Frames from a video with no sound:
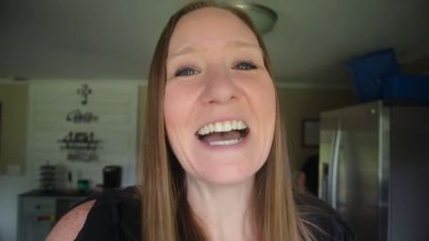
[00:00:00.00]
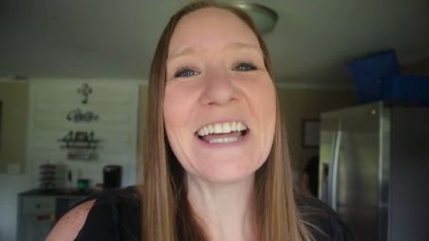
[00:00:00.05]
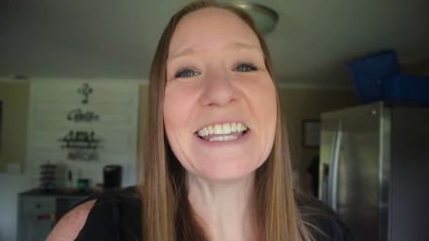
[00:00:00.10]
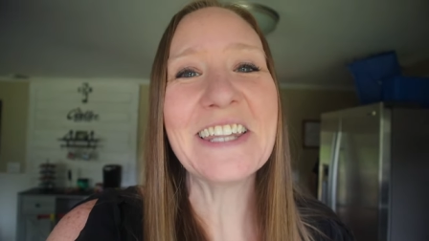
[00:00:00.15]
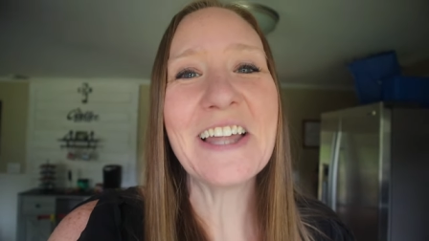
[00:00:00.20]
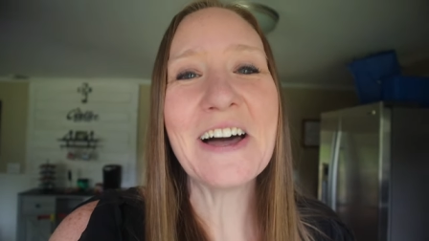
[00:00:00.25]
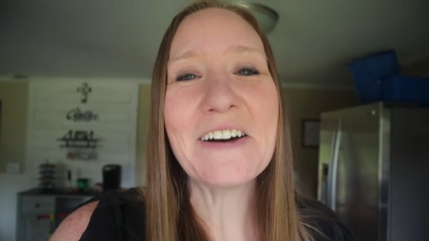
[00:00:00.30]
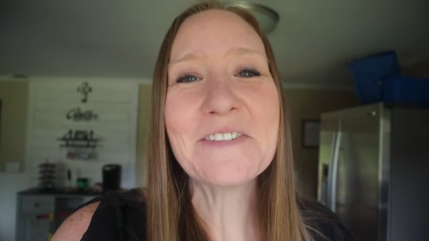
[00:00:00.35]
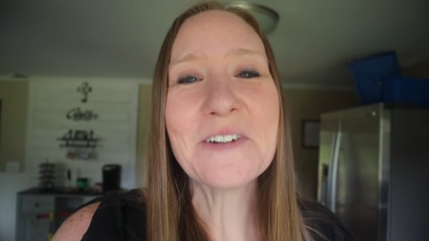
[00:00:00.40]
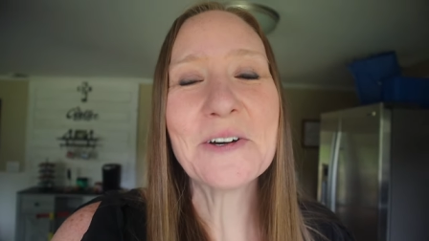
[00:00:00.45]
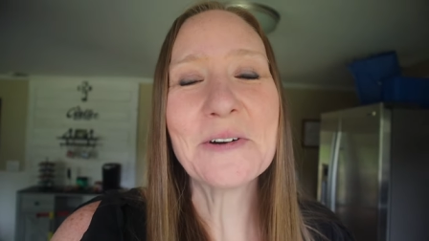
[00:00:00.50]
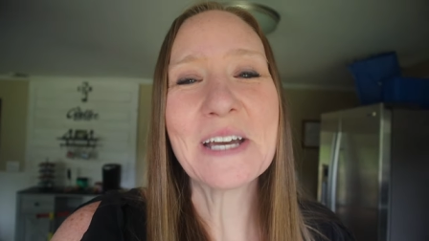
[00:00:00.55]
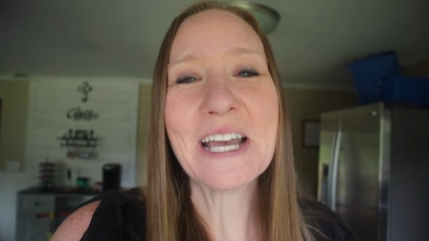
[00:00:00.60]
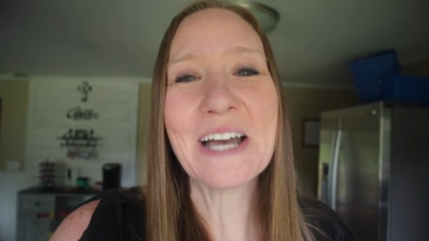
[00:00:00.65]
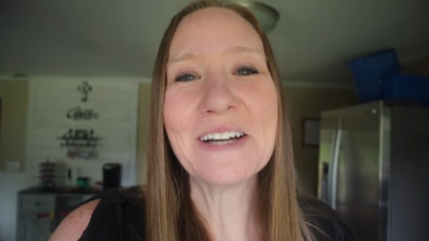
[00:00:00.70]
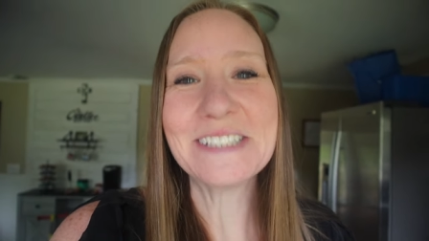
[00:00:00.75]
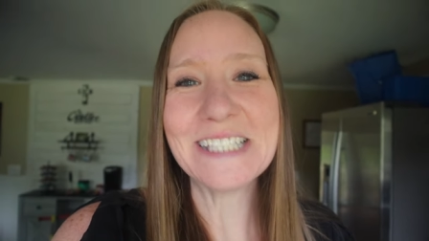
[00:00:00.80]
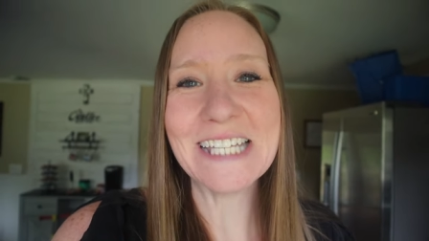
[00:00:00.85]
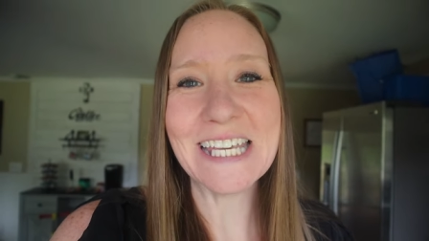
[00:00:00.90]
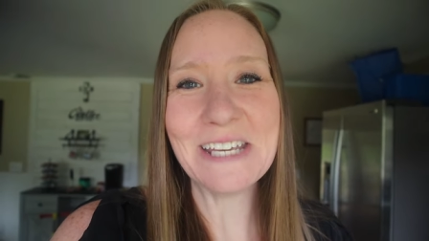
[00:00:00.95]
I love going
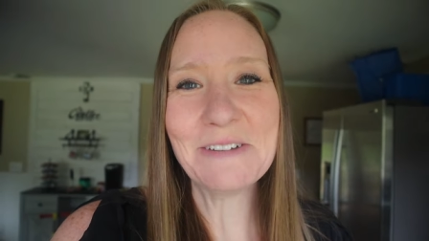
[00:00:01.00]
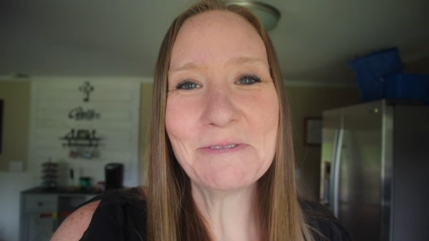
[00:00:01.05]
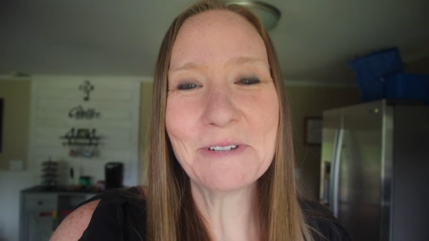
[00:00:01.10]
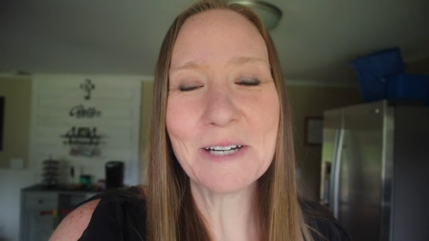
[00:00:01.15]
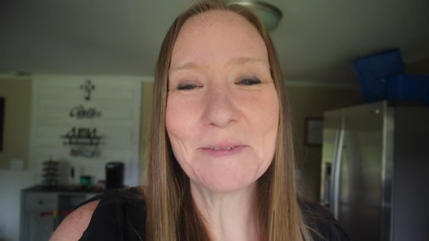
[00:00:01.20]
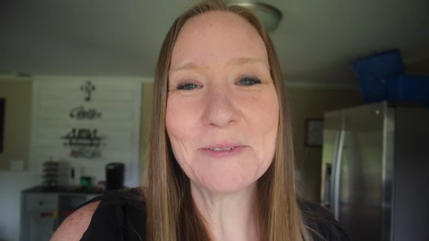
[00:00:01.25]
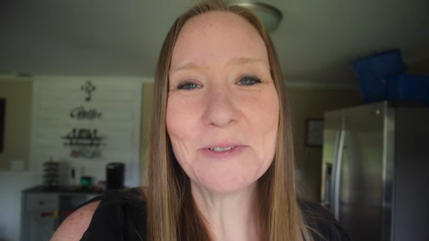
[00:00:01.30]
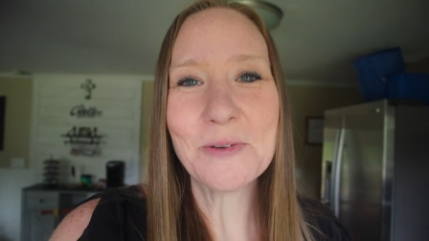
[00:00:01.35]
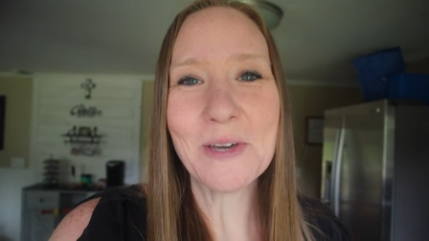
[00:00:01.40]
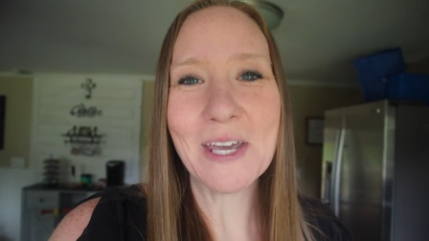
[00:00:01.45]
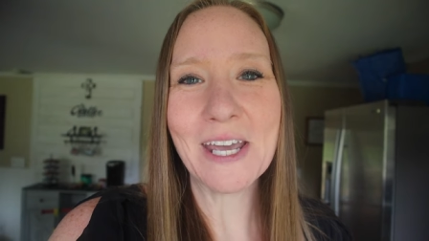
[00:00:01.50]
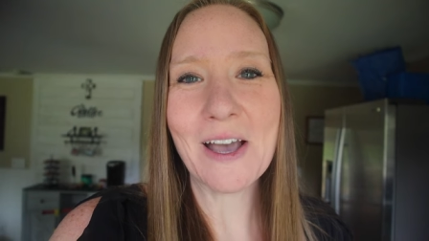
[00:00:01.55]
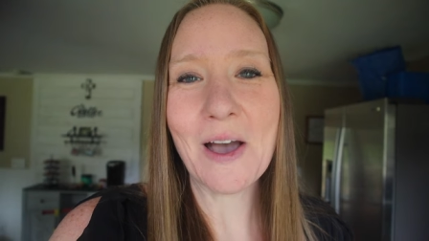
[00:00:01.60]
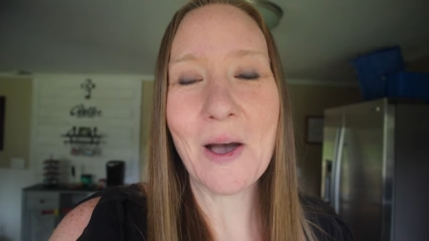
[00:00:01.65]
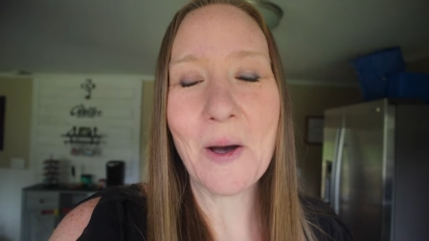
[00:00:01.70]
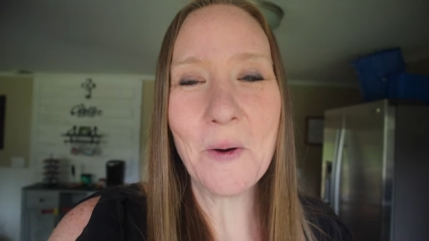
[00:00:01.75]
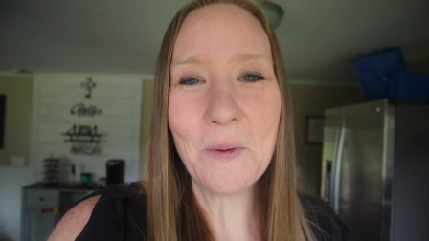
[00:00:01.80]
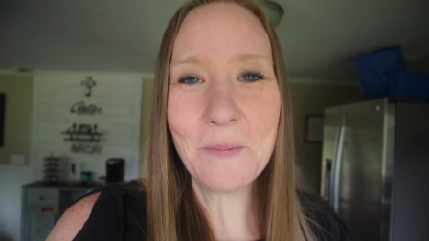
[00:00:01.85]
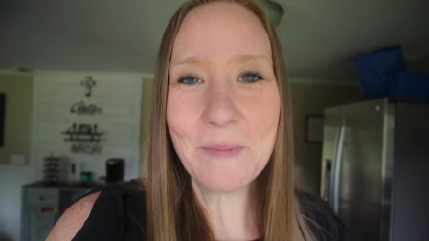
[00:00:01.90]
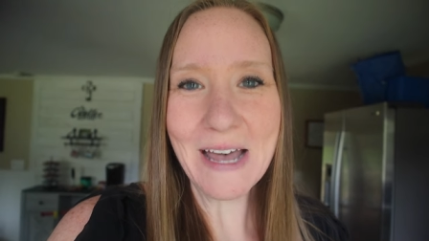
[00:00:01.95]
out to eat when I'm doing
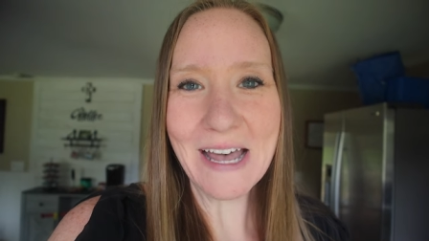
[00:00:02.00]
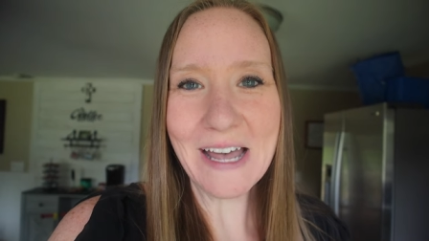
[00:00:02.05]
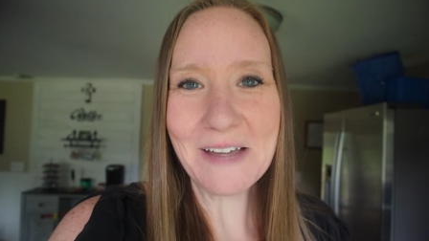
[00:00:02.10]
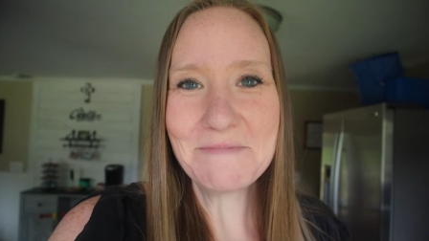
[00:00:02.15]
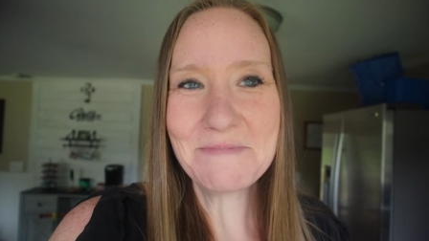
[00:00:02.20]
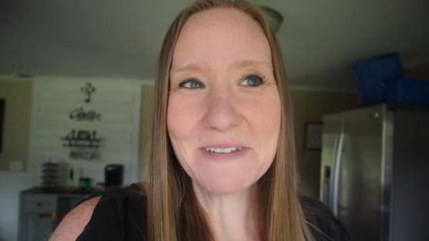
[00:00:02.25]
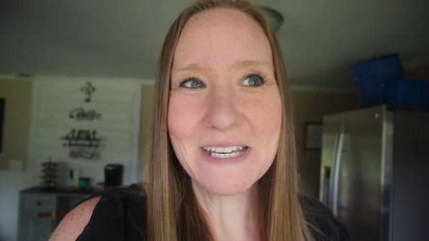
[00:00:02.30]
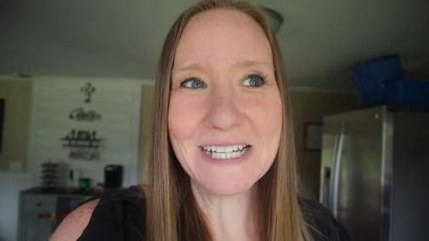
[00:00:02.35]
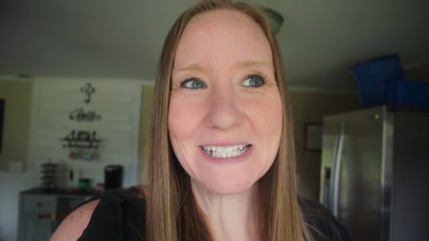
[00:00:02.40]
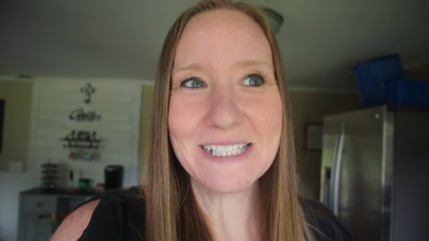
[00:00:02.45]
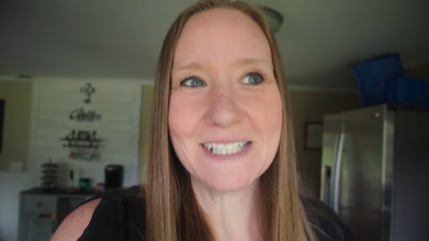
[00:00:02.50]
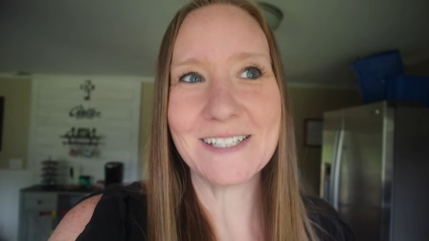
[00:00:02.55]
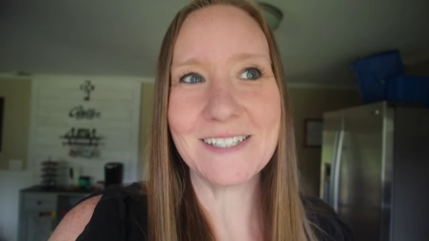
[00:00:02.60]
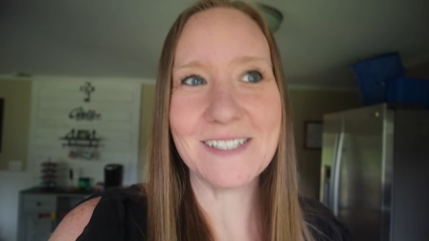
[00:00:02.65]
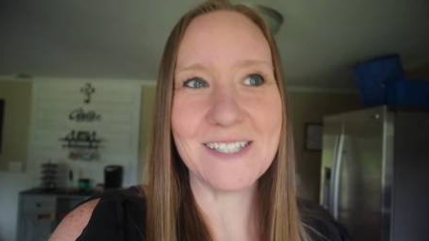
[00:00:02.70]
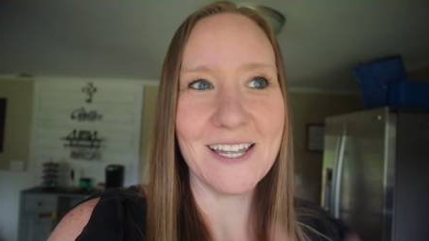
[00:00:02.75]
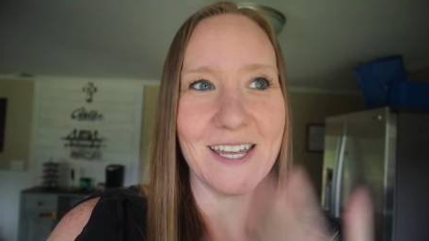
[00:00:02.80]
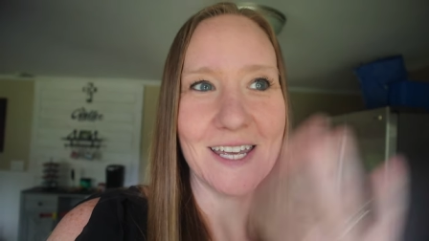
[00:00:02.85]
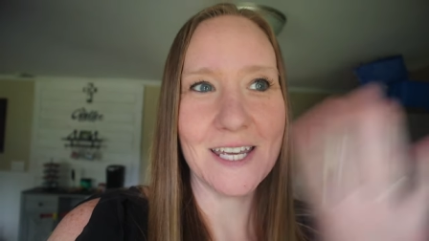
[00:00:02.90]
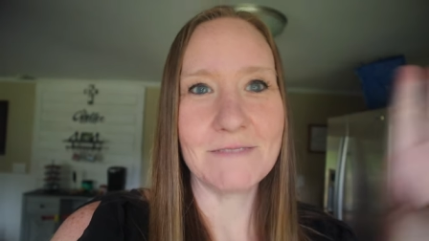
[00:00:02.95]
OMAD because
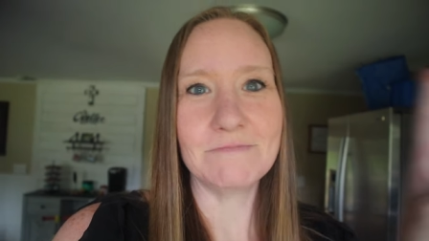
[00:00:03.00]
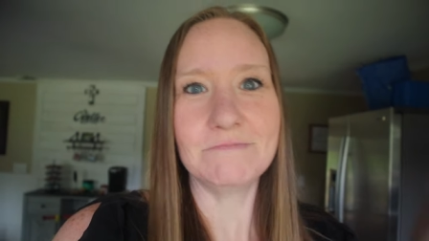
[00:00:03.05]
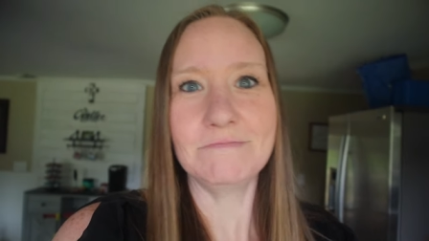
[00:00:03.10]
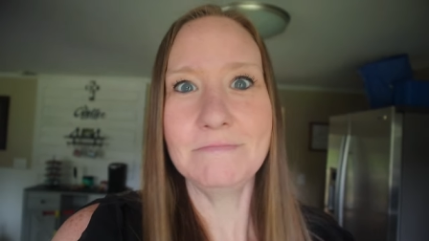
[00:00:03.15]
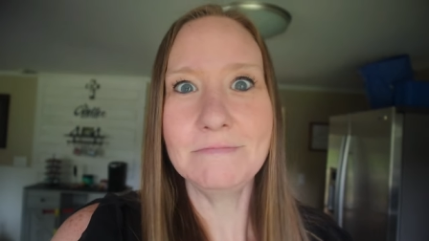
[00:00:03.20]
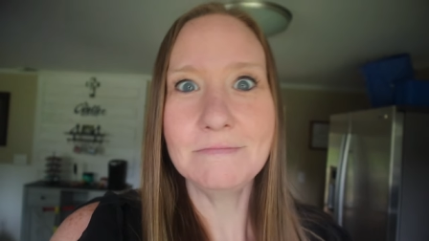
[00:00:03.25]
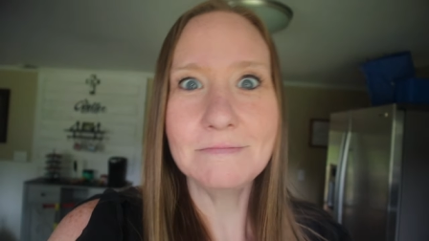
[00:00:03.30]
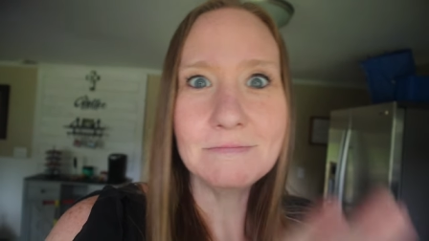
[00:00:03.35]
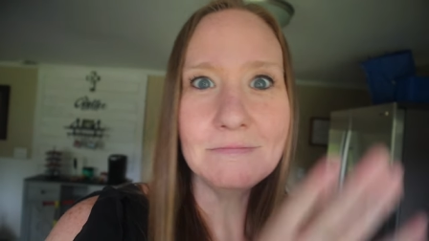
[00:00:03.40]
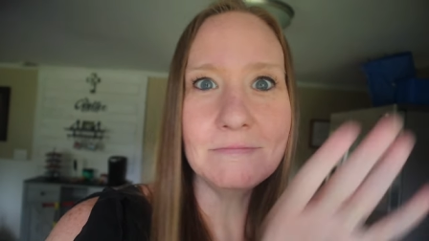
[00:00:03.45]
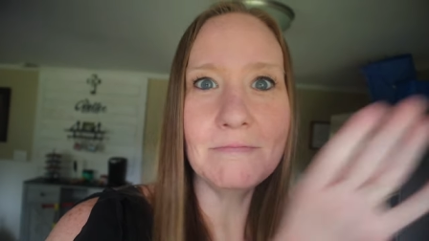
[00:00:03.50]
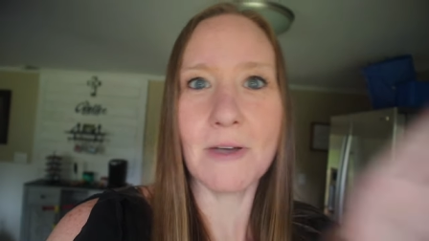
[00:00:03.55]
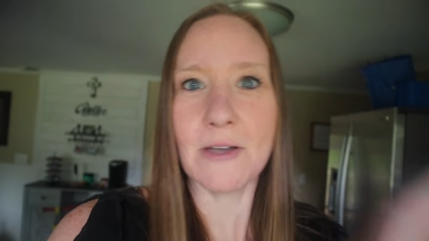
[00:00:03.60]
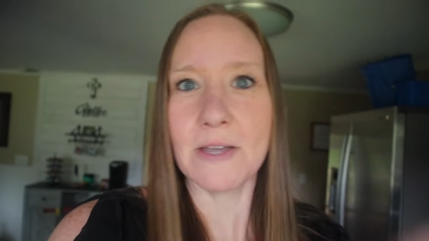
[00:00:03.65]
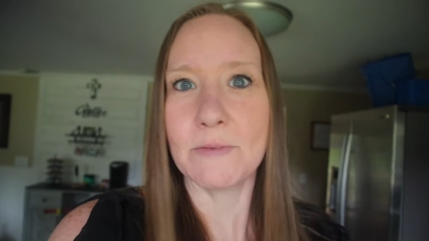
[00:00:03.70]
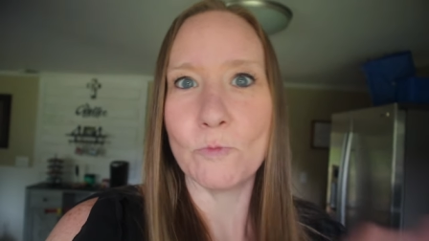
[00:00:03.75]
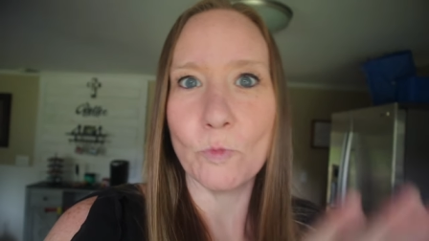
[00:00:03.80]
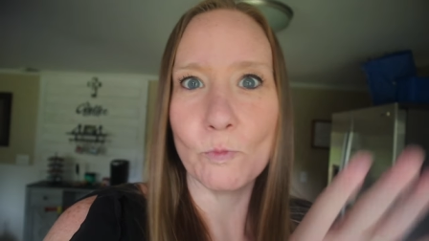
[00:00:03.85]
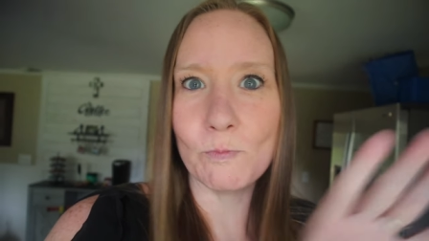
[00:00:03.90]
it's like, mm, my,